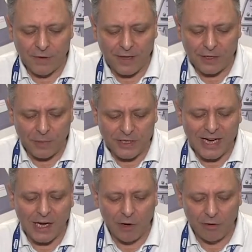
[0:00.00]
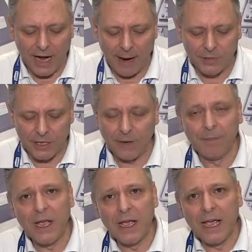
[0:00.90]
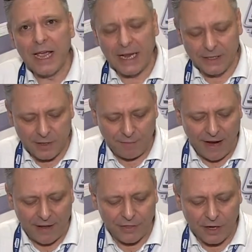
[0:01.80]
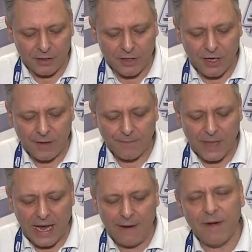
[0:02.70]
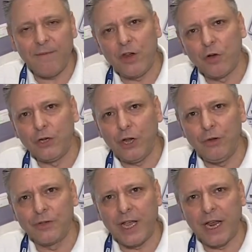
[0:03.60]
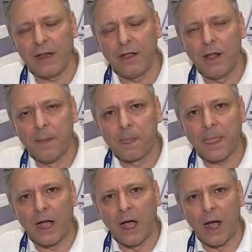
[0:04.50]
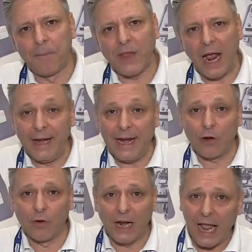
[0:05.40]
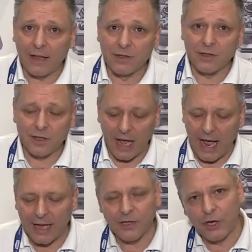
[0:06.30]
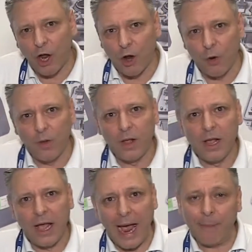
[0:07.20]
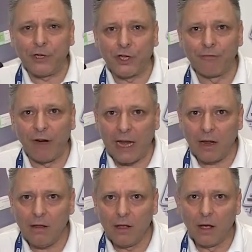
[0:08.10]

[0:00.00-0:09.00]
of this particular adapter is the fact that even if you're using uh, a Nikon lens that has no aperture ring,